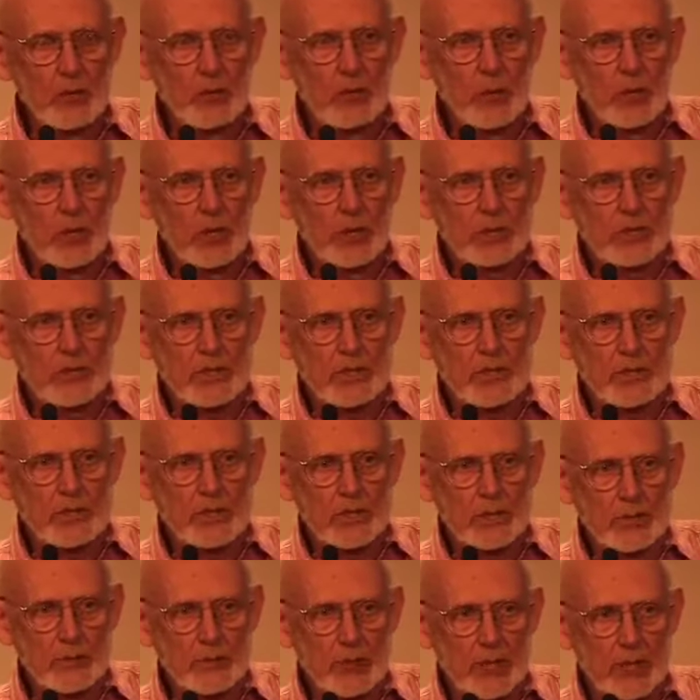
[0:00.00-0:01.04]
was
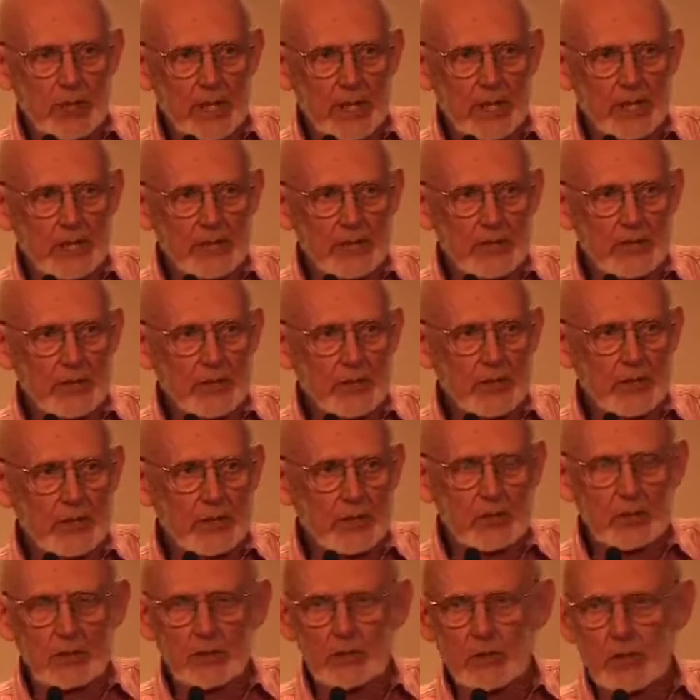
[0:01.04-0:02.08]
related
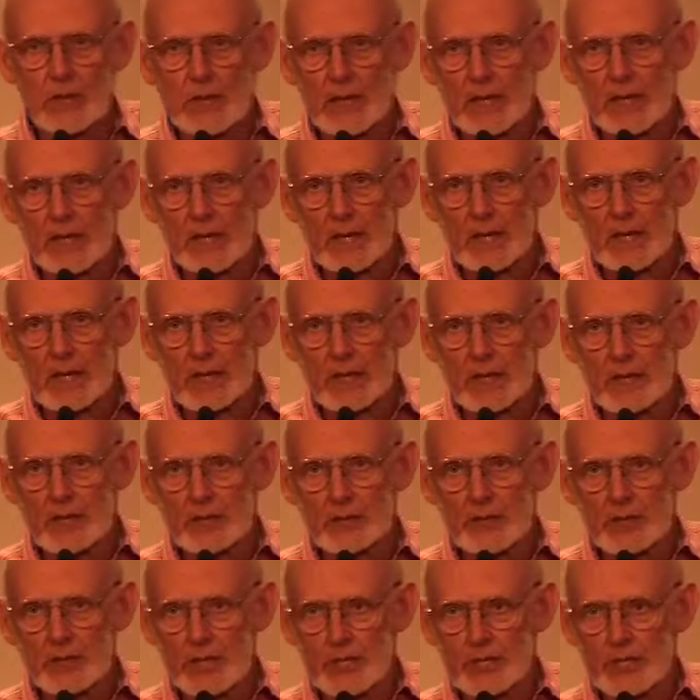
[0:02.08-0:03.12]
to
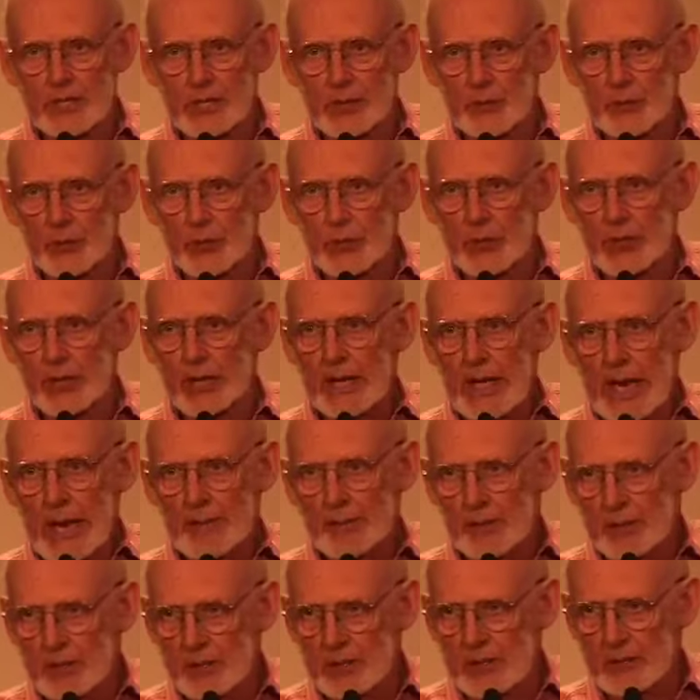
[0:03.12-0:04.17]
increase in per
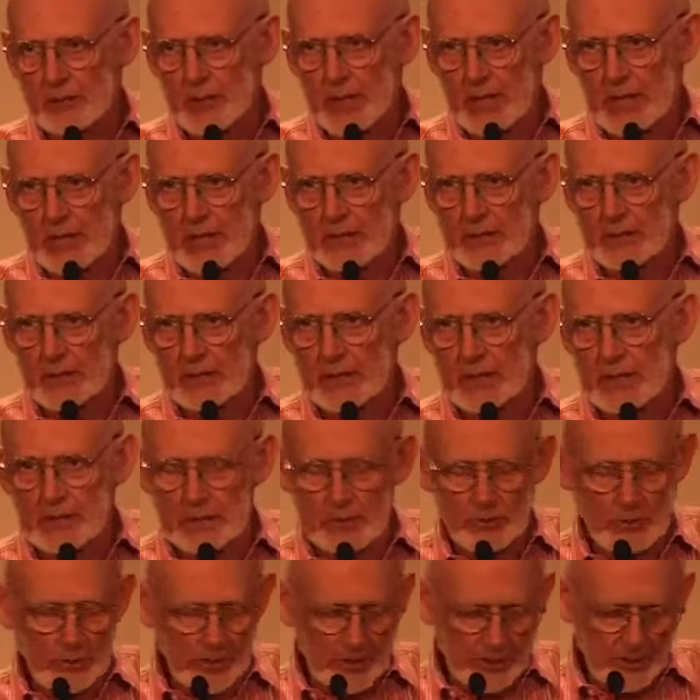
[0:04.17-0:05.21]
capita demand, in
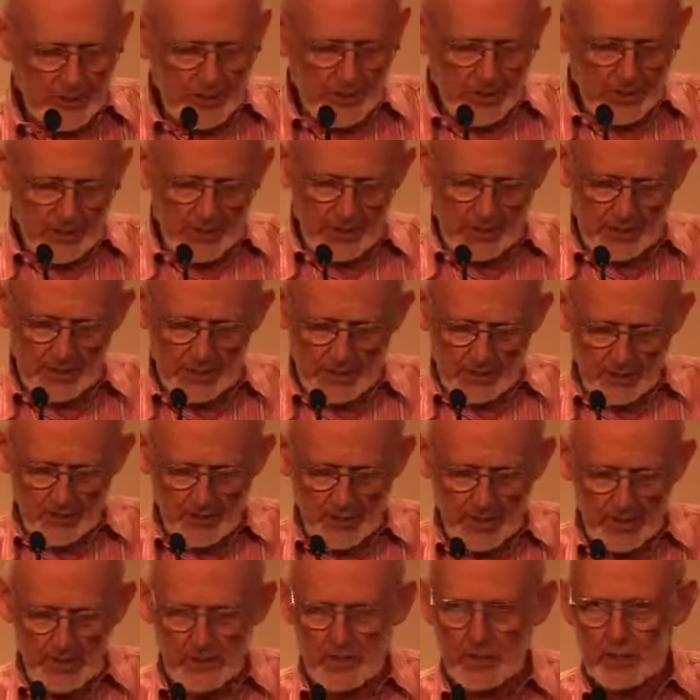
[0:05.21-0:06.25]
other words,
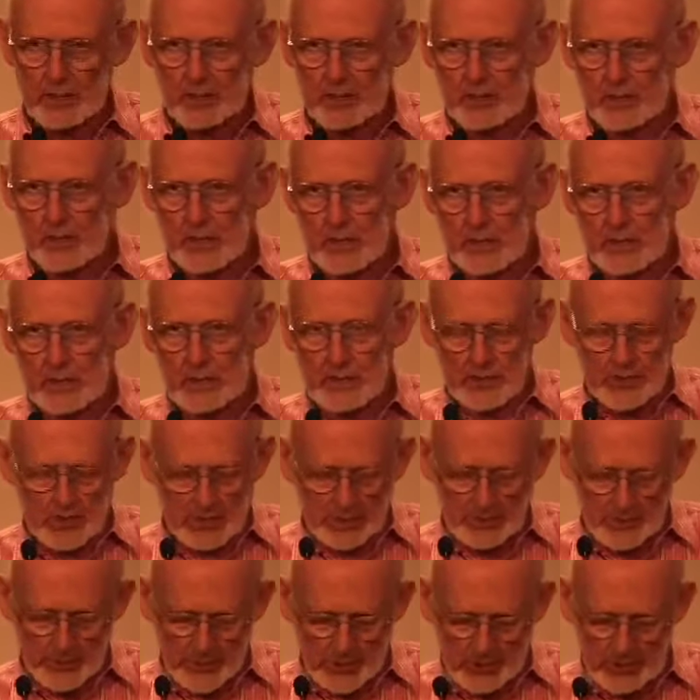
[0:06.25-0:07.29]
increase in
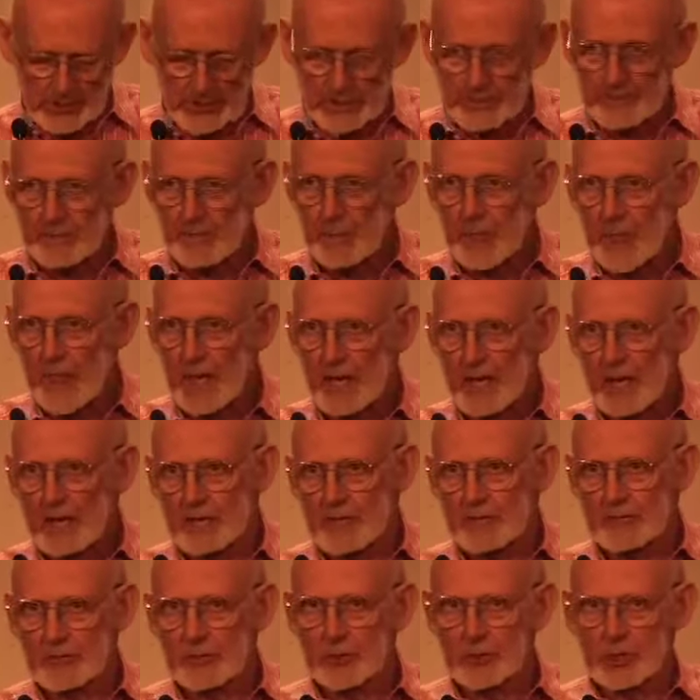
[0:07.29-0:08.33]
consumption,
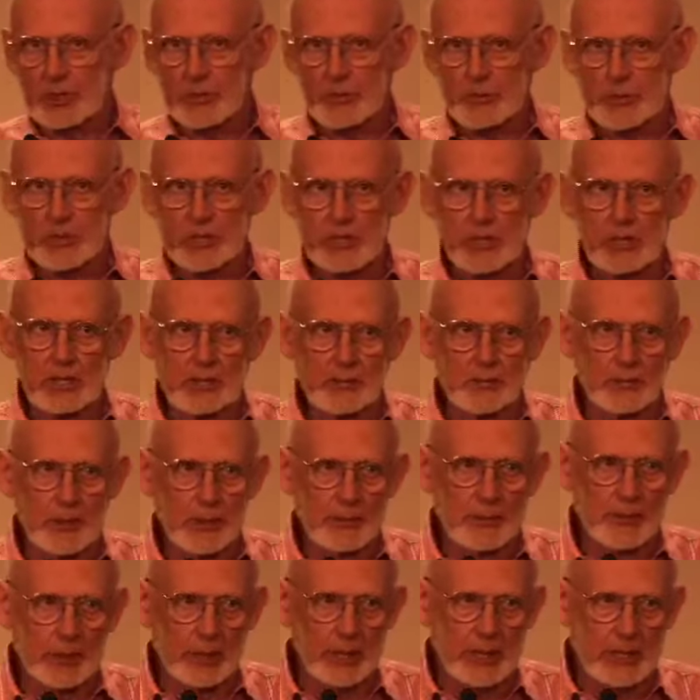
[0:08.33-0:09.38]
and 40% to
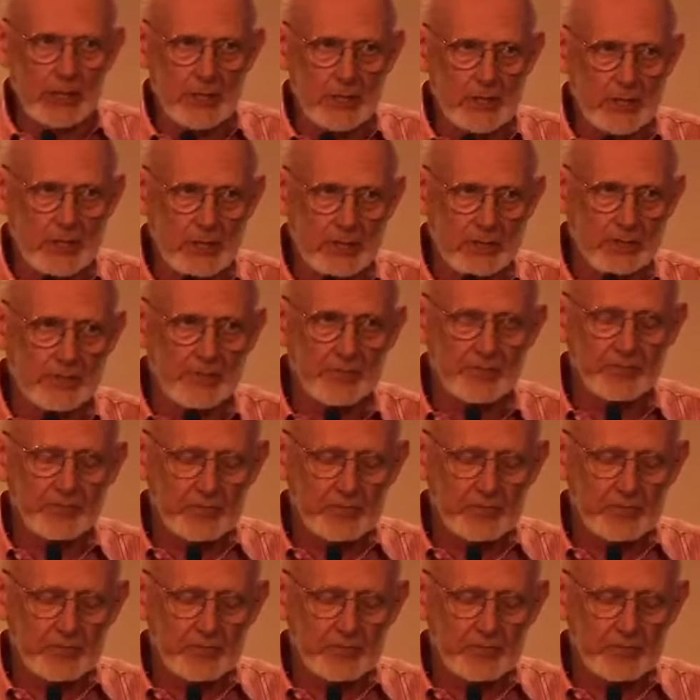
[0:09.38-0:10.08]
population.